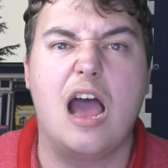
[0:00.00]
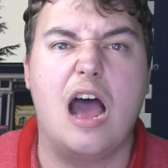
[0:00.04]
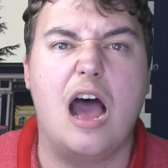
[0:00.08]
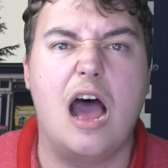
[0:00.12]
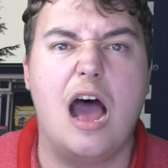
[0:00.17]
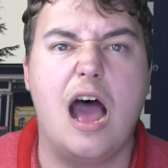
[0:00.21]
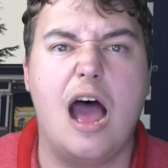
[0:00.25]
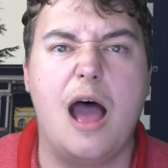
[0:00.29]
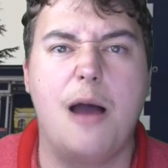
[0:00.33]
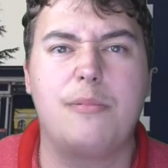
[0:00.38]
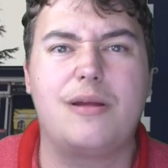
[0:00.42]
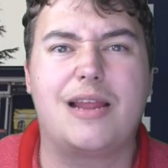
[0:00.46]

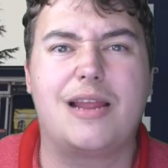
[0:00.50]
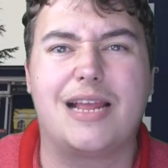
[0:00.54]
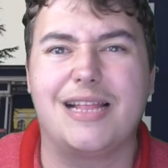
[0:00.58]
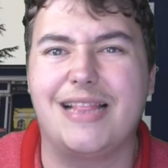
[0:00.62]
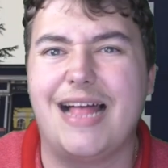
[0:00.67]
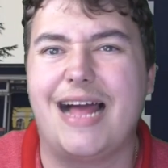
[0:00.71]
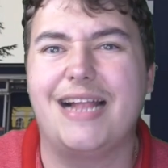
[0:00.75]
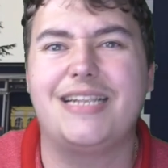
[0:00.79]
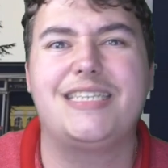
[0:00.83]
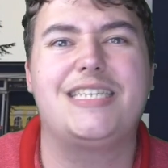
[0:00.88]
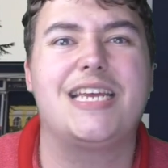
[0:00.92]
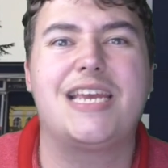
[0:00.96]

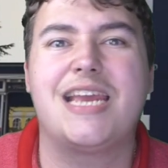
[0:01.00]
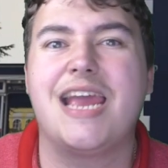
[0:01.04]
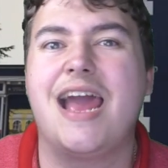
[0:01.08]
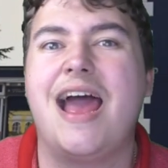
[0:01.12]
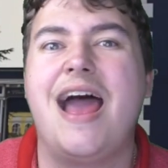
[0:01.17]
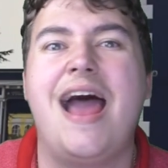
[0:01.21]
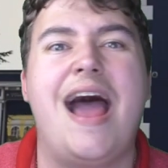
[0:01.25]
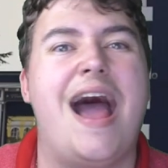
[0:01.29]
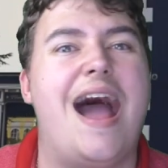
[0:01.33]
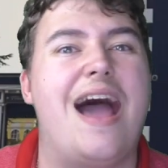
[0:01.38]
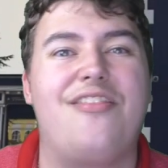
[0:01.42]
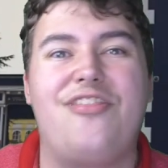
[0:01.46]

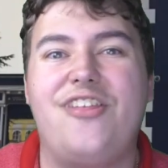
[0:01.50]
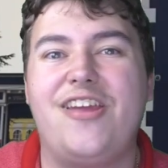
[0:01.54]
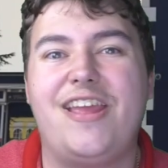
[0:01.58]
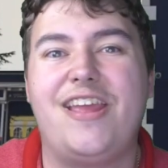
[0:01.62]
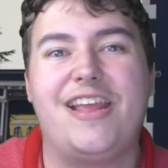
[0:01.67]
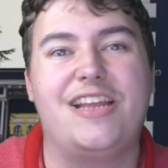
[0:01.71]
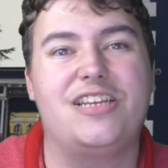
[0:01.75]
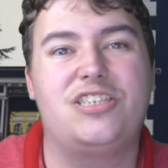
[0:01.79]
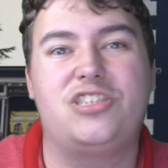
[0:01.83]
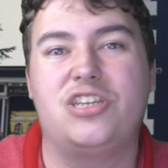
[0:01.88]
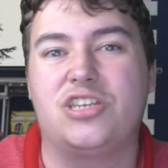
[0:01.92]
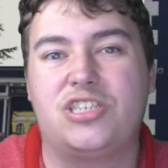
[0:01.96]
Galactica, I
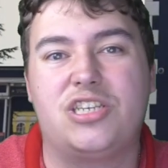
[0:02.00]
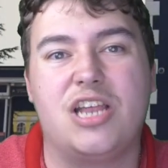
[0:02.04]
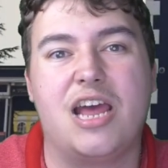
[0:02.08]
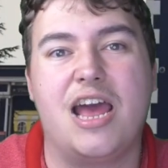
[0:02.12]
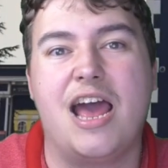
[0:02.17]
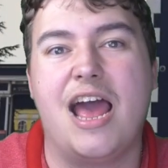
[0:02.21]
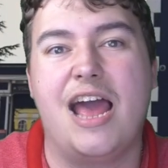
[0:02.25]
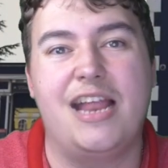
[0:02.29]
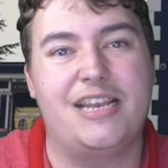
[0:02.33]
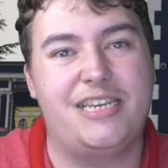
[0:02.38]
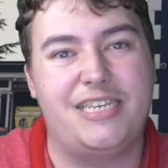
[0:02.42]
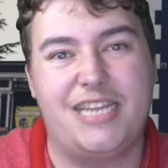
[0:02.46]
think it's just
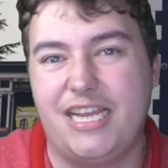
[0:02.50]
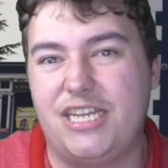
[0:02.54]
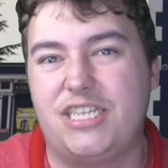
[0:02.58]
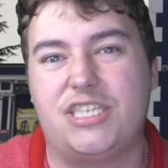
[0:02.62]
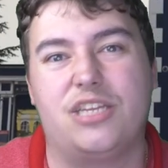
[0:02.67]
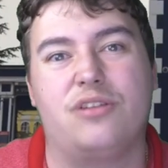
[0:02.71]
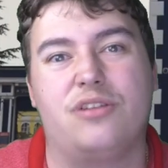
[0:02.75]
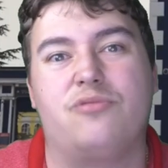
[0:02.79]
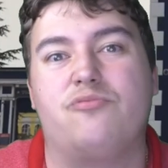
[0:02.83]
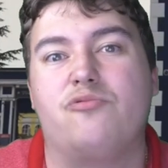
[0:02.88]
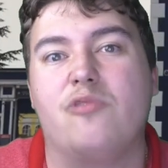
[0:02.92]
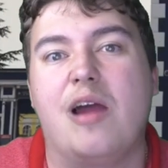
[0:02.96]
a
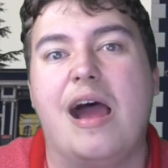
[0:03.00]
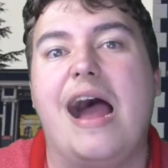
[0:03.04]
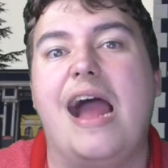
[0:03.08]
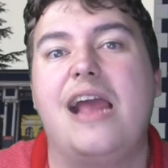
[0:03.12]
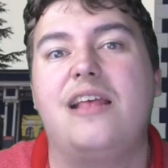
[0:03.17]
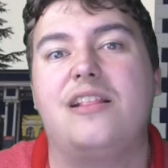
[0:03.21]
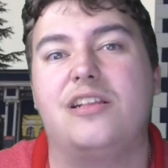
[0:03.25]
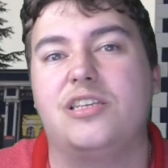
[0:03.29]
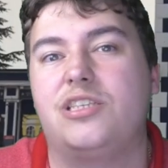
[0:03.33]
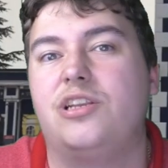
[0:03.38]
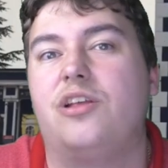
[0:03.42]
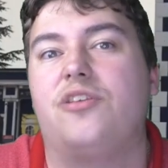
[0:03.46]
decent
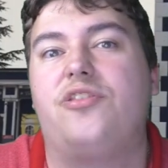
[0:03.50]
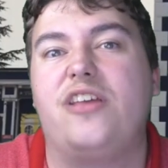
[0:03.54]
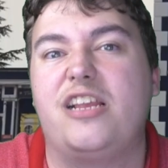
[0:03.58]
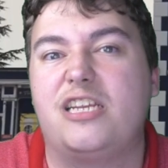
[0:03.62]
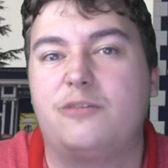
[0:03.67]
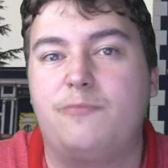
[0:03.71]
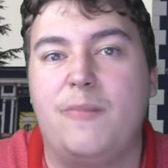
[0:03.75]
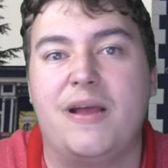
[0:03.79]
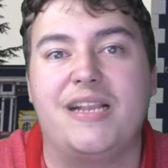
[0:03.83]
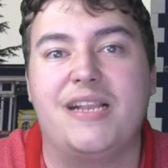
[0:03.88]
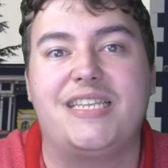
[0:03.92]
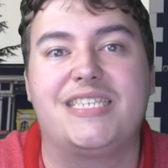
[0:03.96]
ride. There's nothing
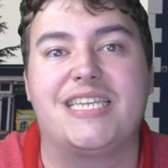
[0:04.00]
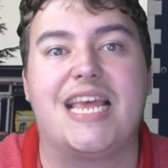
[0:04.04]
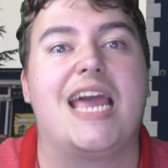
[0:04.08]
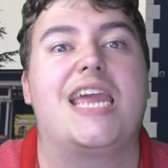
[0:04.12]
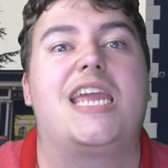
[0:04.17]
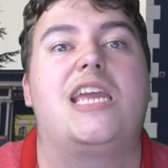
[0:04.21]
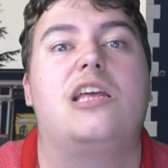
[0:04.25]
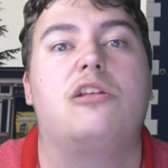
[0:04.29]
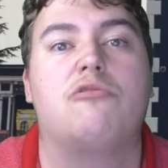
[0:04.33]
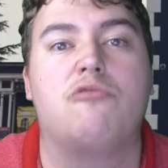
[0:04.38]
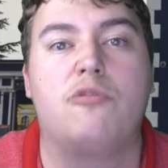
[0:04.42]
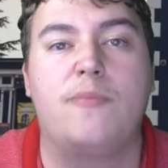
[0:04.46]

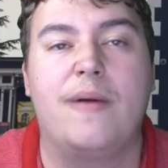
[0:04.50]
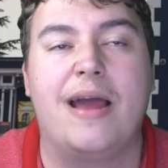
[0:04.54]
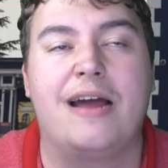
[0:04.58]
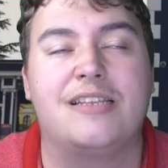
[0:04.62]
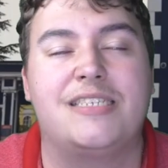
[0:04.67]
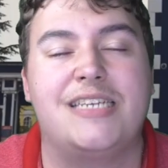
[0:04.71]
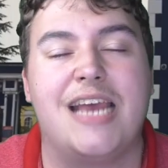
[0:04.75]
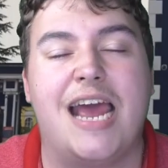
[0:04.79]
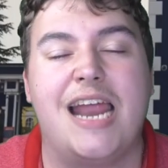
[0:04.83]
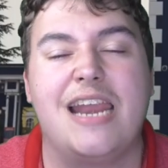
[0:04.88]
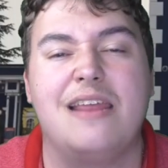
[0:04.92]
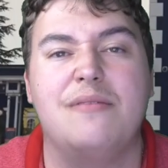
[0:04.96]
spectacular
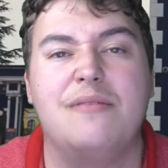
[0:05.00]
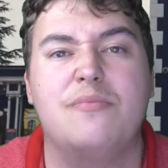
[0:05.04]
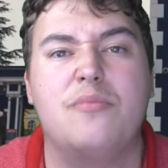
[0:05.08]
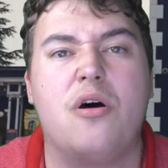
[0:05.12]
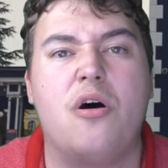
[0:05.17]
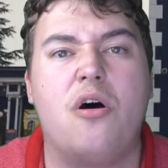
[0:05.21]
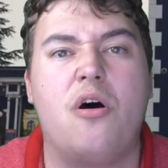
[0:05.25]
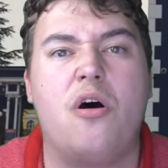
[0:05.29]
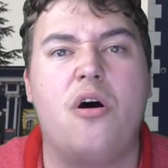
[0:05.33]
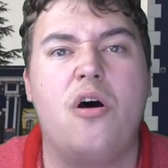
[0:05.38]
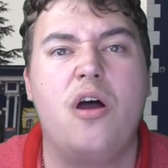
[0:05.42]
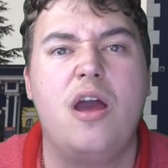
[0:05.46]
about it
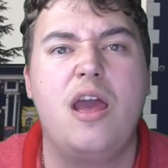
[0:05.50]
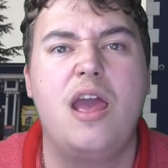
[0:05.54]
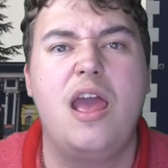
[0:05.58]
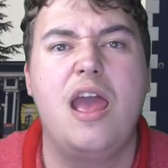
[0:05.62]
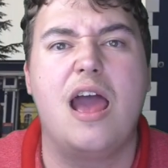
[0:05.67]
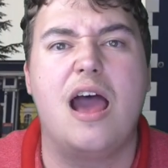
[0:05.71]
anymore.